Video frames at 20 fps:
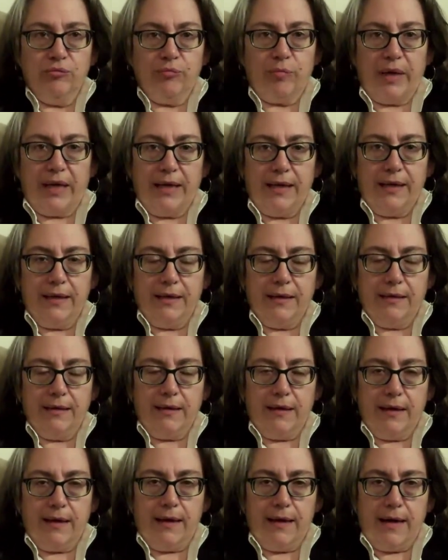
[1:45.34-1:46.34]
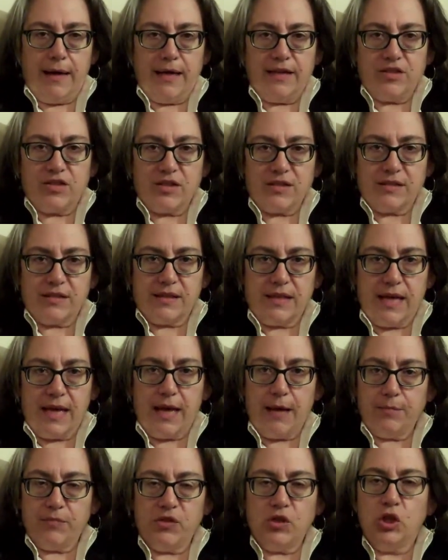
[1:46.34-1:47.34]
But I just
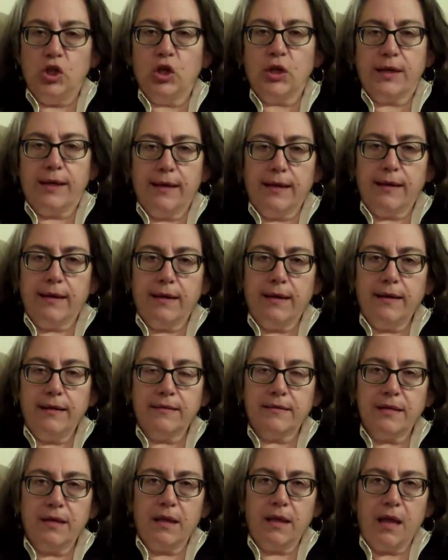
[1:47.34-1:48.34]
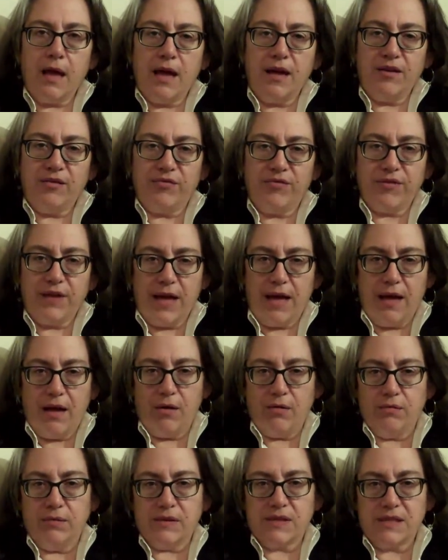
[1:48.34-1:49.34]
kept looking until I
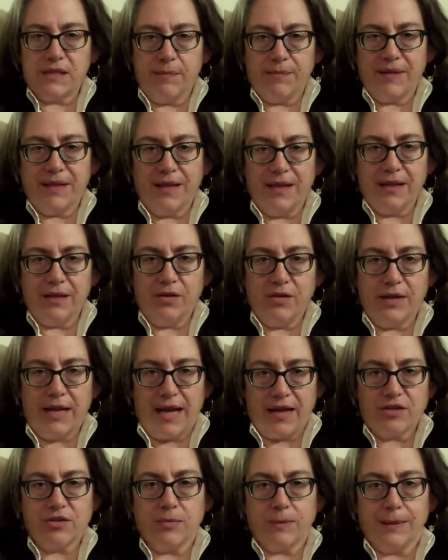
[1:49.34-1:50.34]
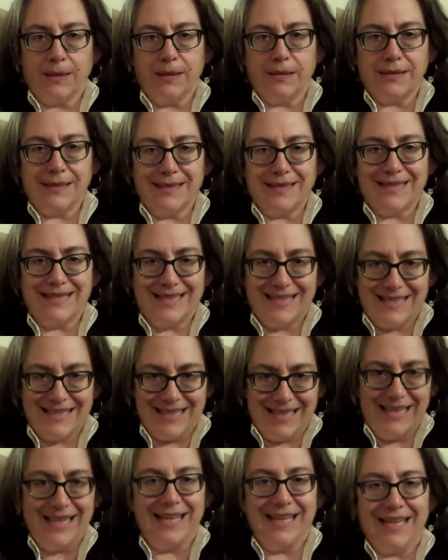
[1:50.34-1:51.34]
found something I could actually
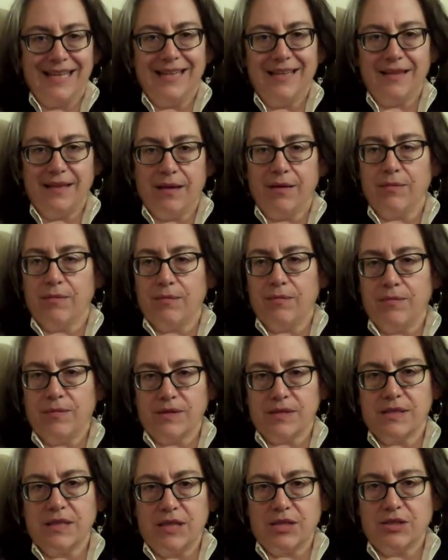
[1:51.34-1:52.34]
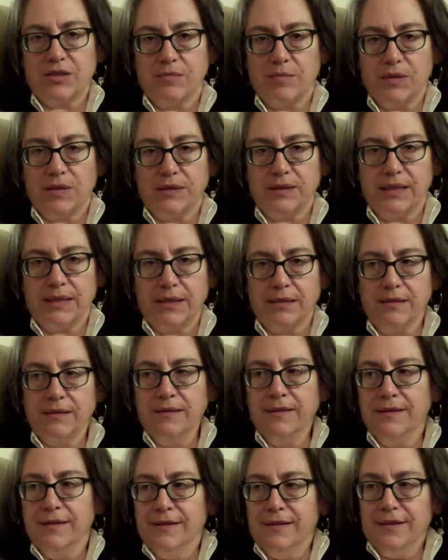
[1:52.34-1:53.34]
see that was nation building,
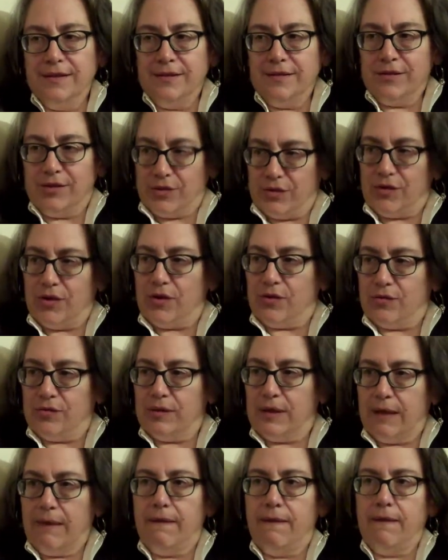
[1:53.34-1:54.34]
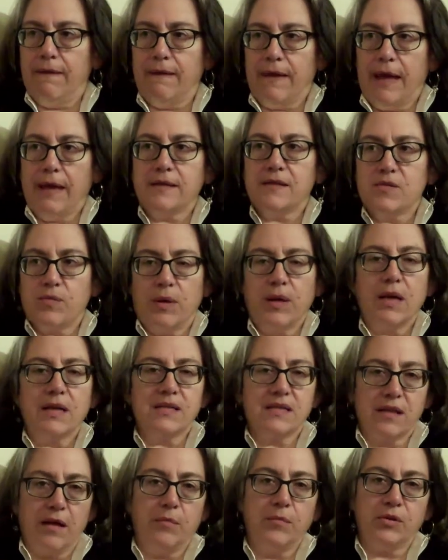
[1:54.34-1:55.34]
and that's when I
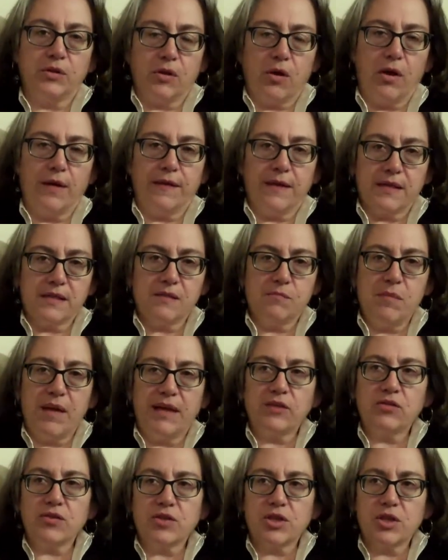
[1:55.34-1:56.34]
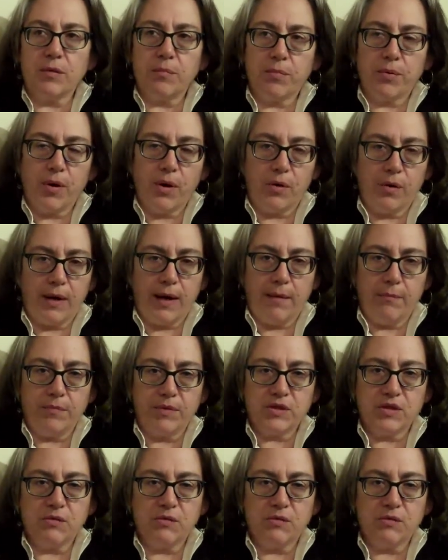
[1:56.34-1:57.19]
stumbled on this mentorship program